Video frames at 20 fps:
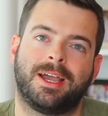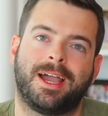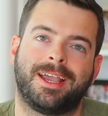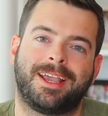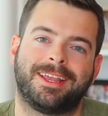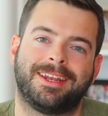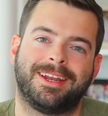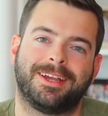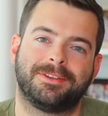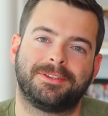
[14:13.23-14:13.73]
I
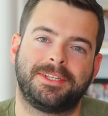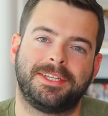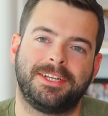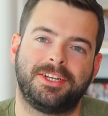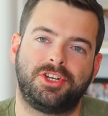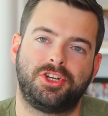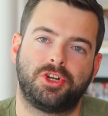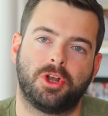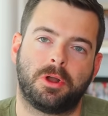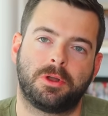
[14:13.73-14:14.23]
can now see
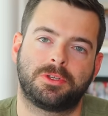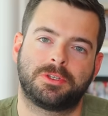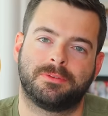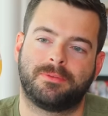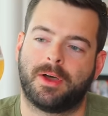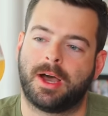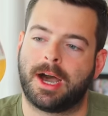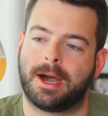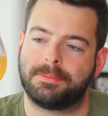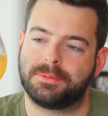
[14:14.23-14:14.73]
chunks
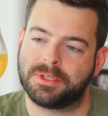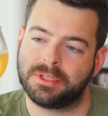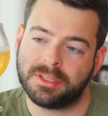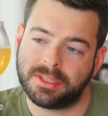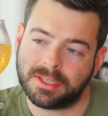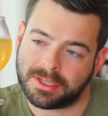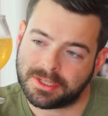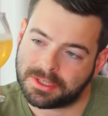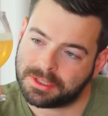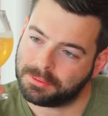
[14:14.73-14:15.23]
of hops in
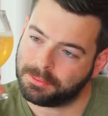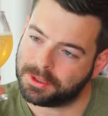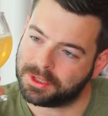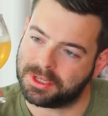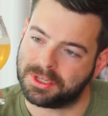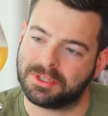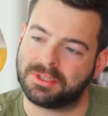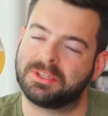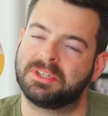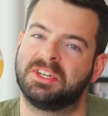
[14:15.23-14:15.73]
this,
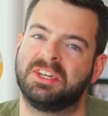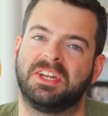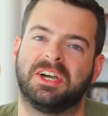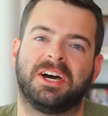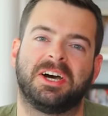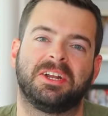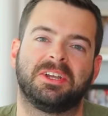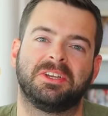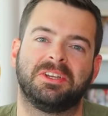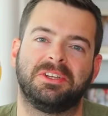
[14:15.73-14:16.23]
which is
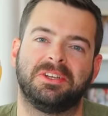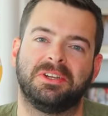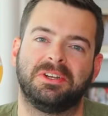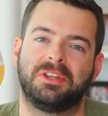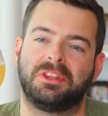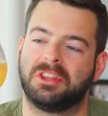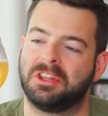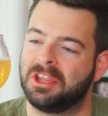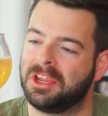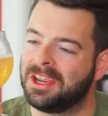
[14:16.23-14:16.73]
not a good
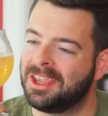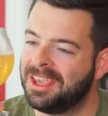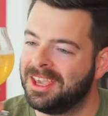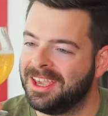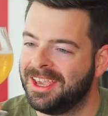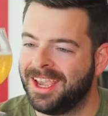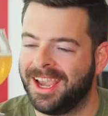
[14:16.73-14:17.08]
thing.